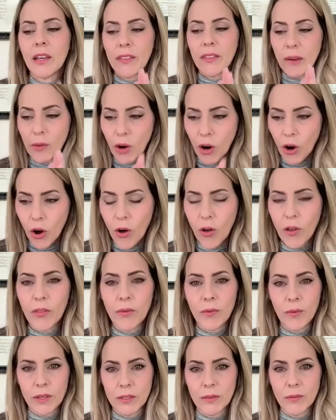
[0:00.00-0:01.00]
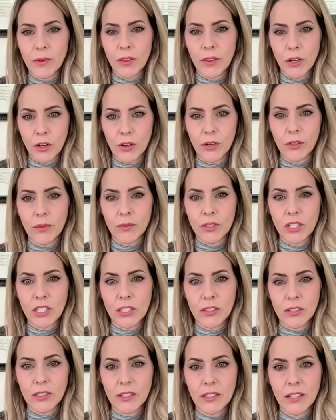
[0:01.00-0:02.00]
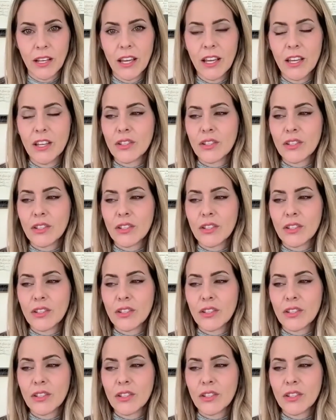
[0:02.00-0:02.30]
They were all in the one where the earth was shielded.